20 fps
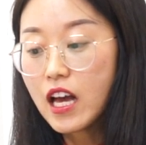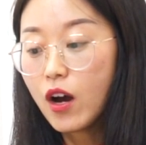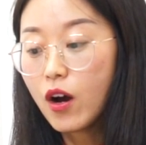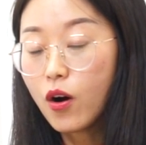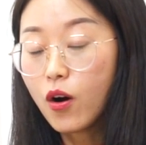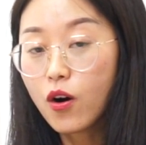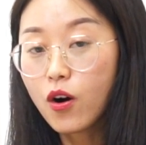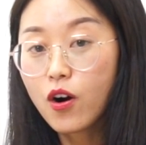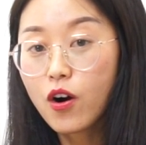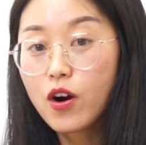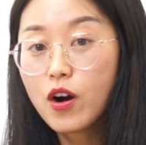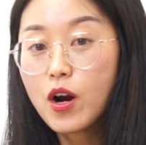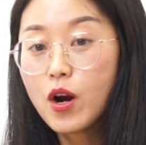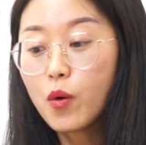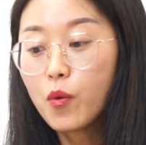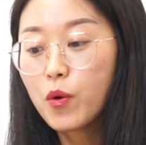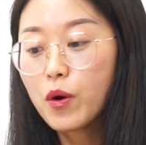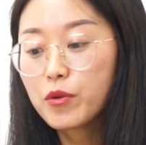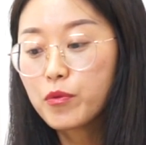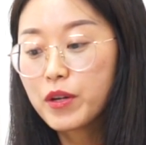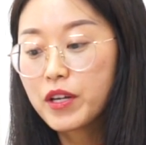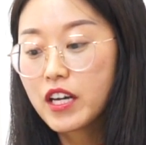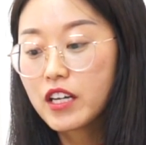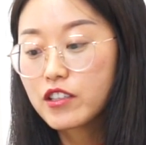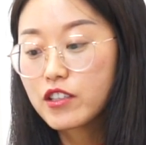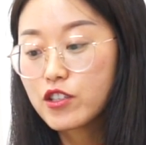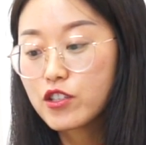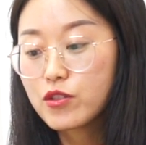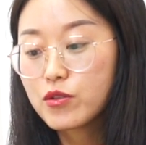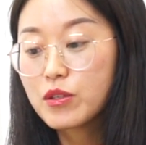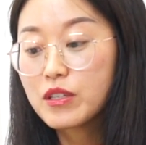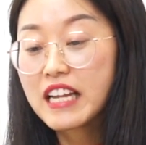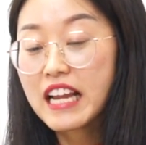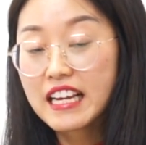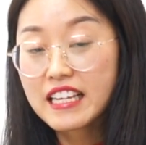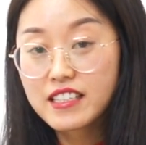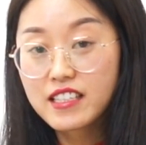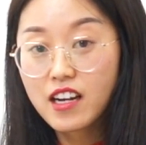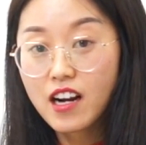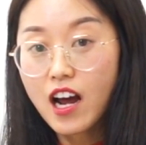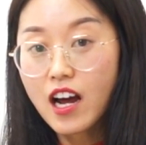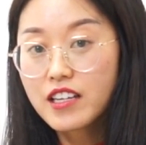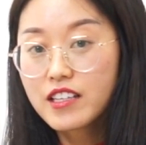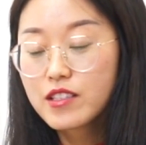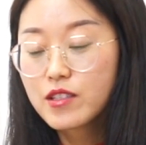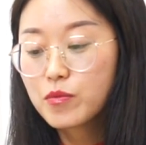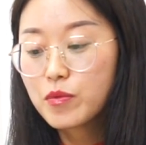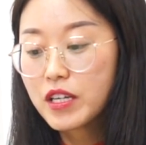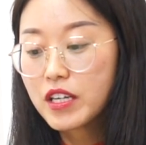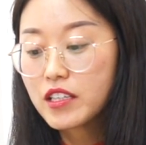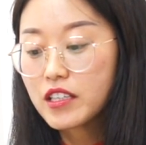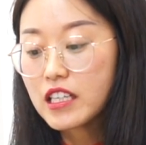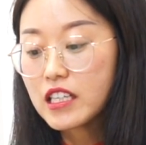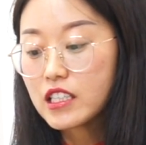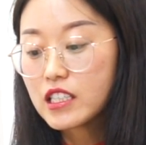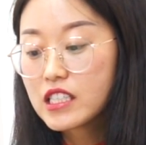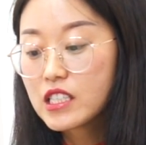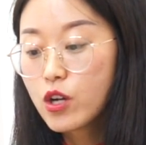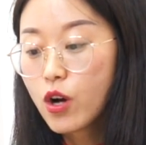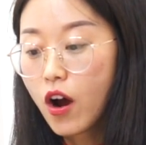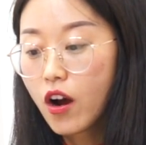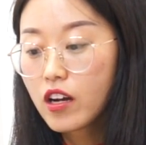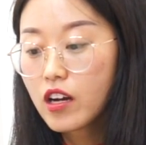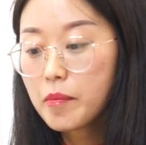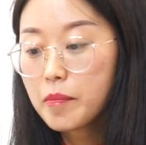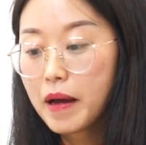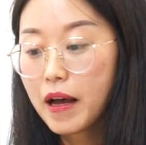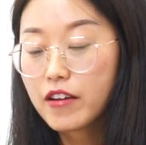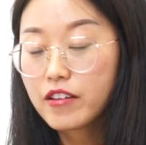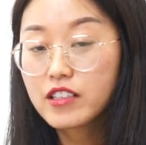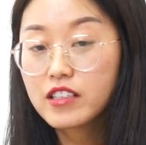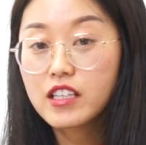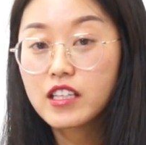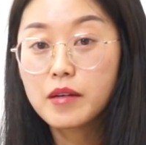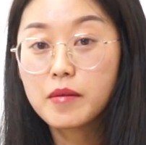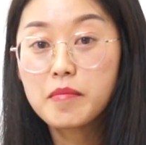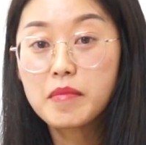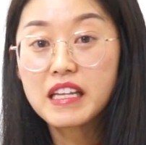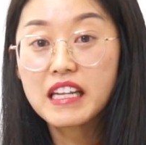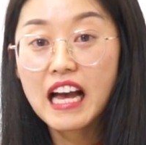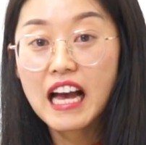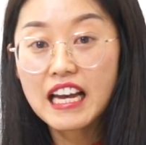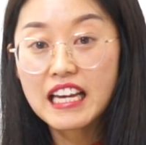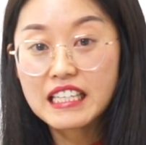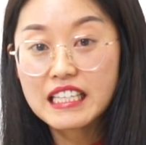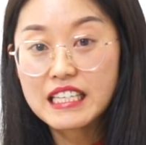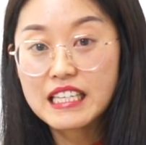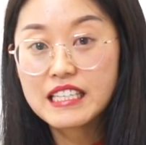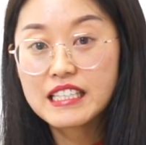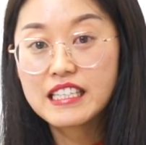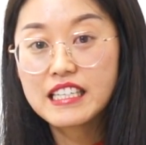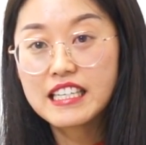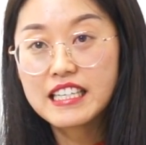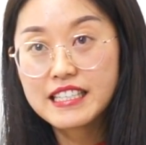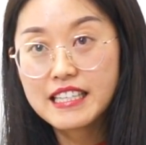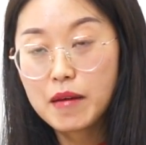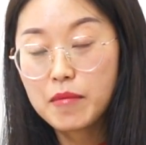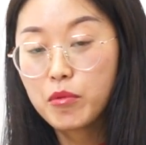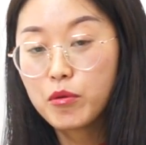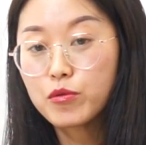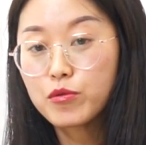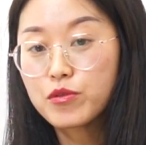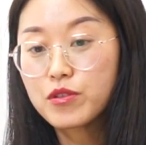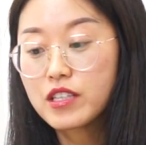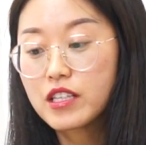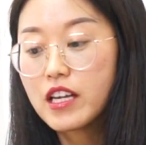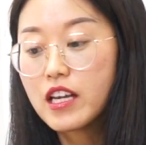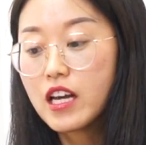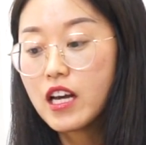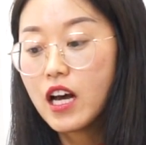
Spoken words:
Or what we're going to do next class, we're going to talk about the main ideas and examples,